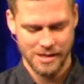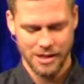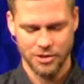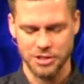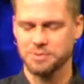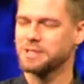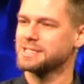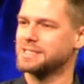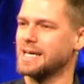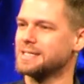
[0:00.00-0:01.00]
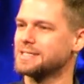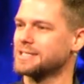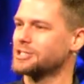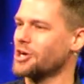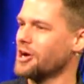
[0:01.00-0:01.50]
Christmas tends to
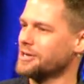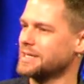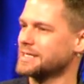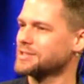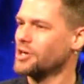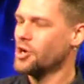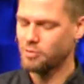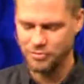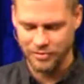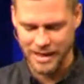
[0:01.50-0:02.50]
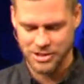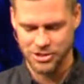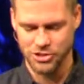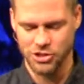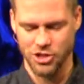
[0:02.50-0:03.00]
start this
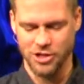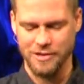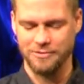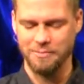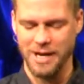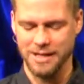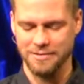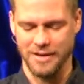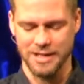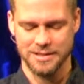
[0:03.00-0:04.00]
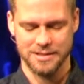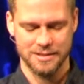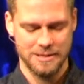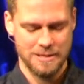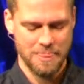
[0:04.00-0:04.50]
reflection journey for many of us.
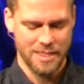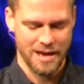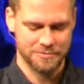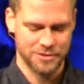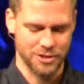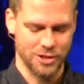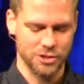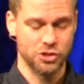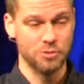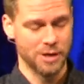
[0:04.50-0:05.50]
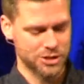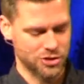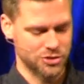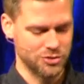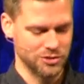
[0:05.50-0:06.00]
After too much or
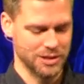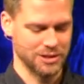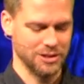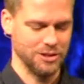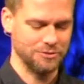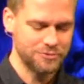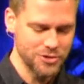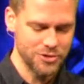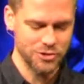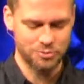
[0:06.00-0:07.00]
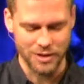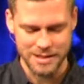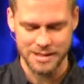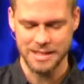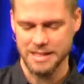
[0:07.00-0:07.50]
too little food,
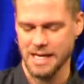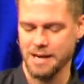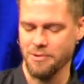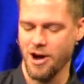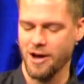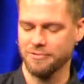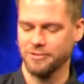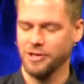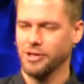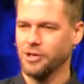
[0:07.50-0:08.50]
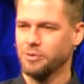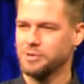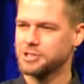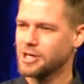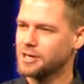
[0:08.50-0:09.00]
presents, time off, we
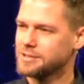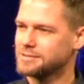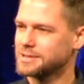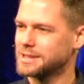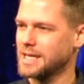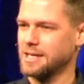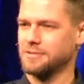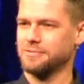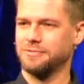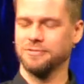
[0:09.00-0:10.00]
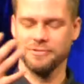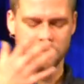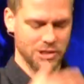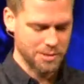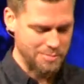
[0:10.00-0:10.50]
start to kind of
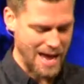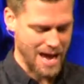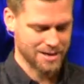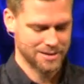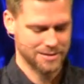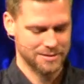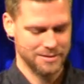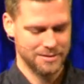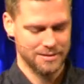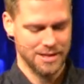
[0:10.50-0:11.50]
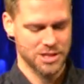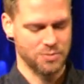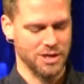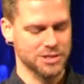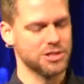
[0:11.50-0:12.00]
look back, as
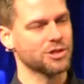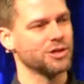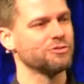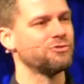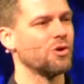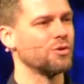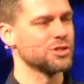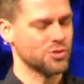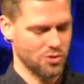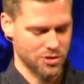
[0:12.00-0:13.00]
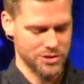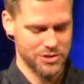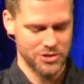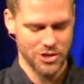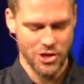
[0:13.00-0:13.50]
well as looking forward
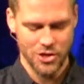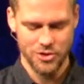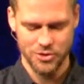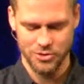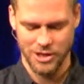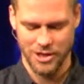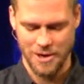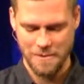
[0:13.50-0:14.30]
towards the new year.